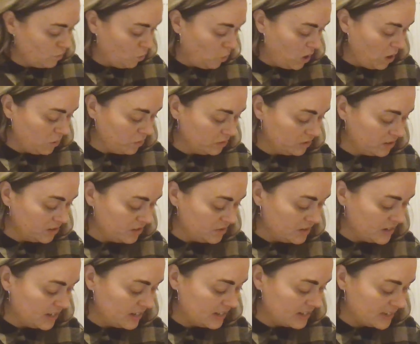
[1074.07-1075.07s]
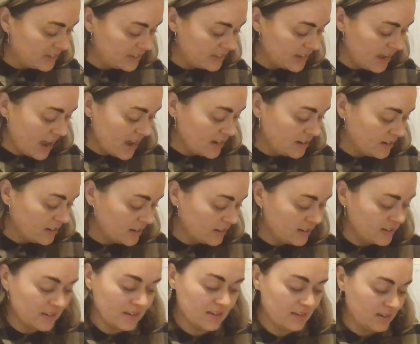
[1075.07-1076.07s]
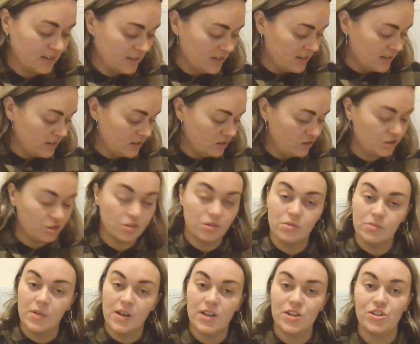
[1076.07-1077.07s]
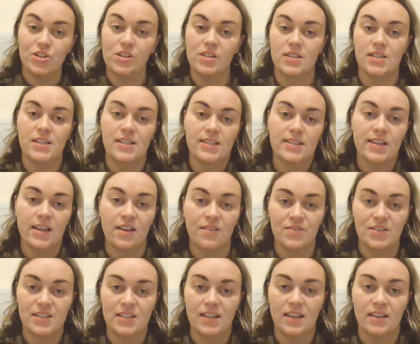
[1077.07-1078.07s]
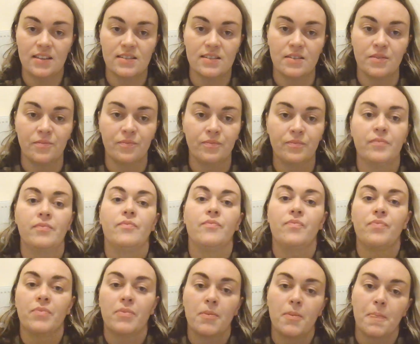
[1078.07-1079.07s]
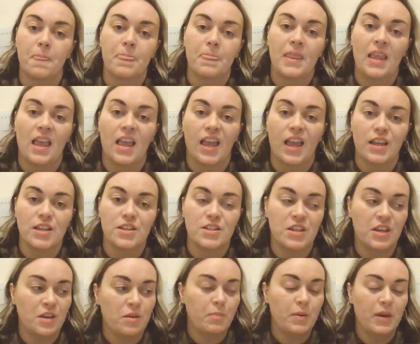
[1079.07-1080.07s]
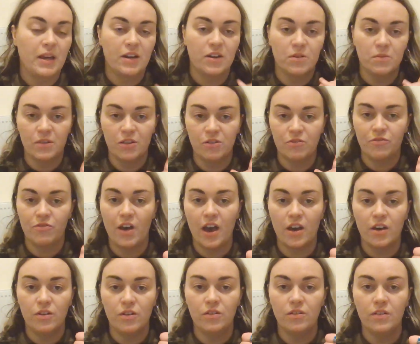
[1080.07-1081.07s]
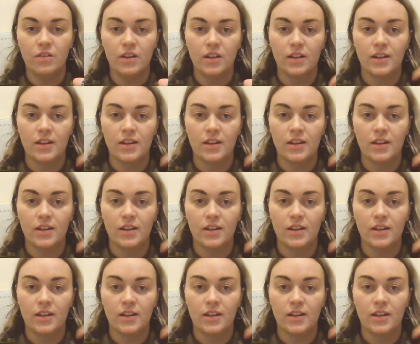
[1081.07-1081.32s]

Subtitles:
What will you need to say to emergency services? So you pick up the phone,